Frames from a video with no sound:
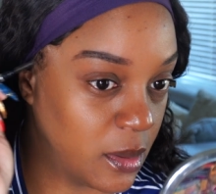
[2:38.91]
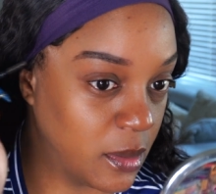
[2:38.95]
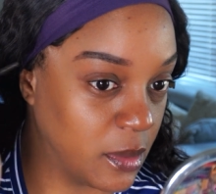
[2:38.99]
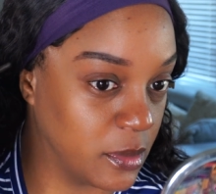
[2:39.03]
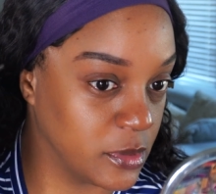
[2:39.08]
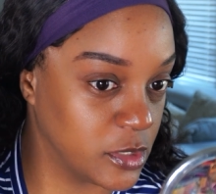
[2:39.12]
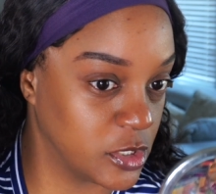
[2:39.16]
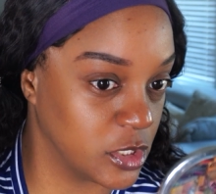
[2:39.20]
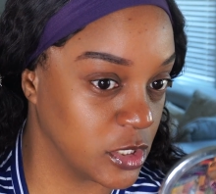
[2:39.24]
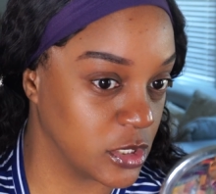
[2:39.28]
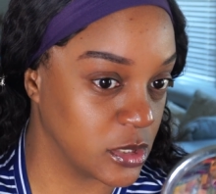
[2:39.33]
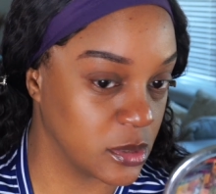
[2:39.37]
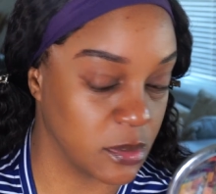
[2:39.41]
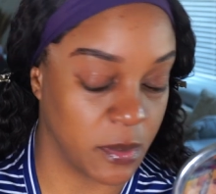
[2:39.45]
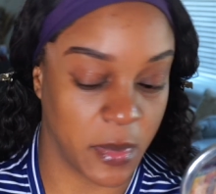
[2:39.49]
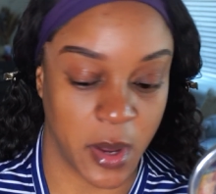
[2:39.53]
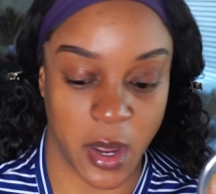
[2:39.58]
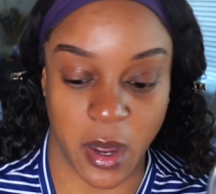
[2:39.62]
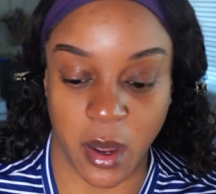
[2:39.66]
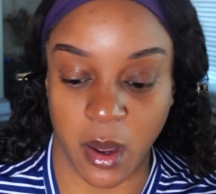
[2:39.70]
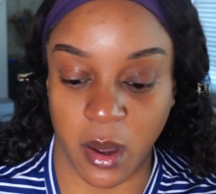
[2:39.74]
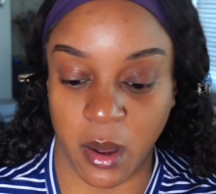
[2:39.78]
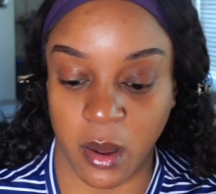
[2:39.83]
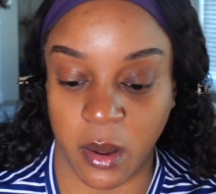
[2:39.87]
It's just
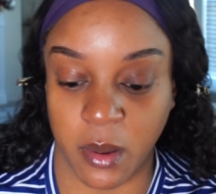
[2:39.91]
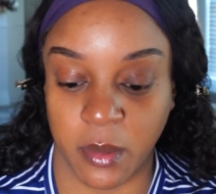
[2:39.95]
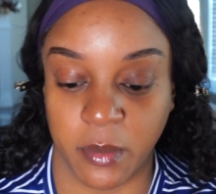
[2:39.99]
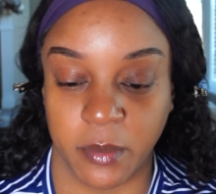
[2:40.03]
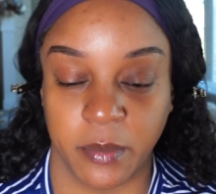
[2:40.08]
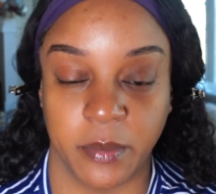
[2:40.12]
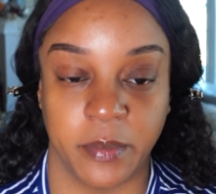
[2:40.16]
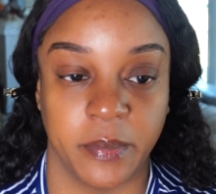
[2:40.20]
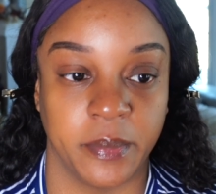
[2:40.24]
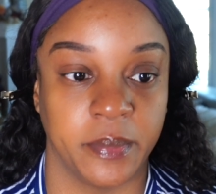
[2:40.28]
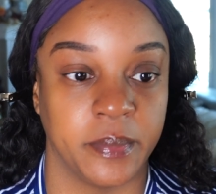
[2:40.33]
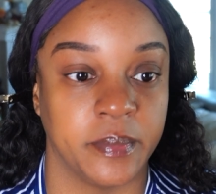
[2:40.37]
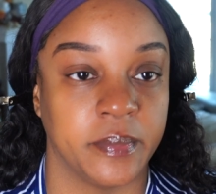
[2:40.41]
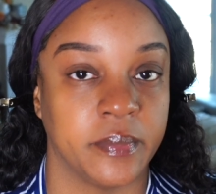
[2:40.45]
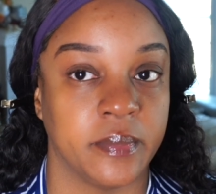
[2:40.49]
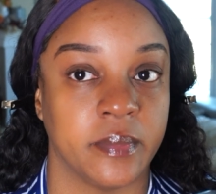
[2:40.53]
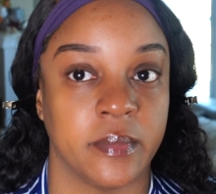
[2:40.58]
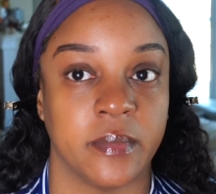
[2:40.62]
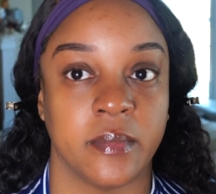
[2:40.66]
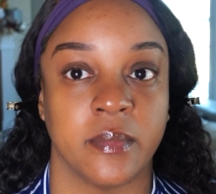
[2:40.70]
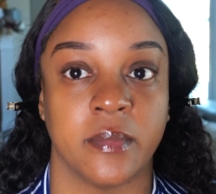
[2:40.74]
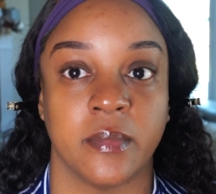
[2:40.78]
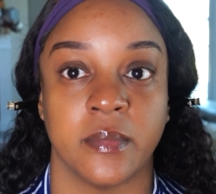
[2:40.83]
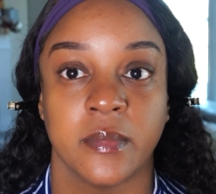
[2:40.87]
my, um,
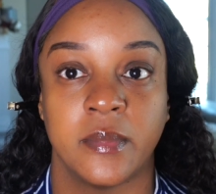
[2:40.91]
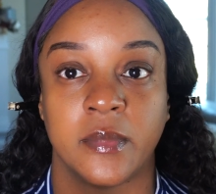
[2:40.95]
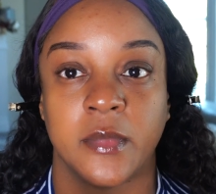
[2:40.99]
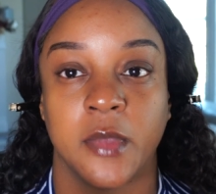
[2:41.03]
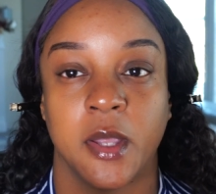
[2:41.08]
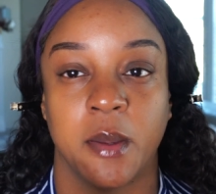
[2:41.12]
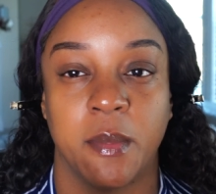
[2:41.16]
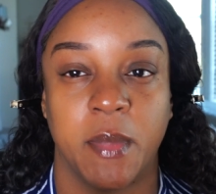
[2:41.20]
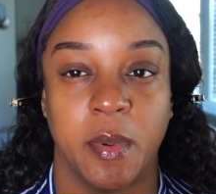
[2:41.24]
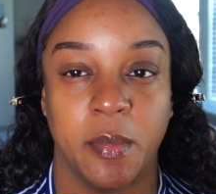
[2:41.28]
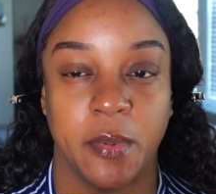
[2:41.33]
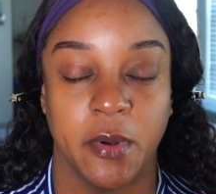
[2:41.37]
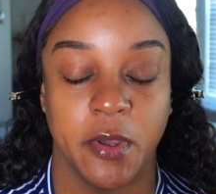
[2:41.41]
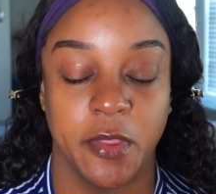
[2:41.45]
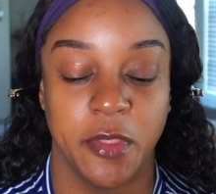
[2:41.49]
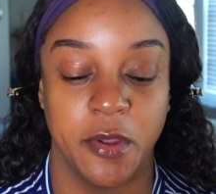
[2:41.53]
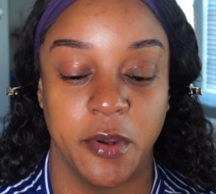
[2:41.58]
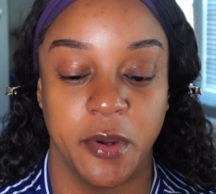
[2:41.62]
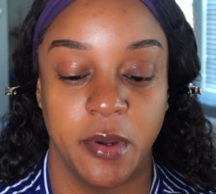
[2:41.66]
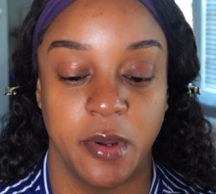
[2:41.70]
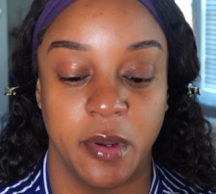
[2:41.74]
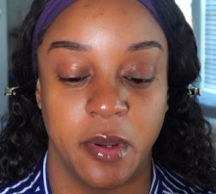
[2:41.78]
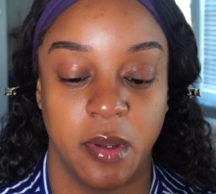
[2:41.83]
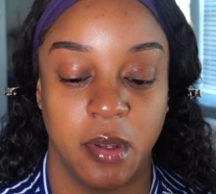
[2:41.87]
my
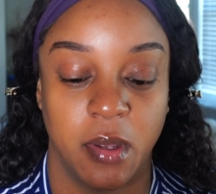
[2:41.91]
brother.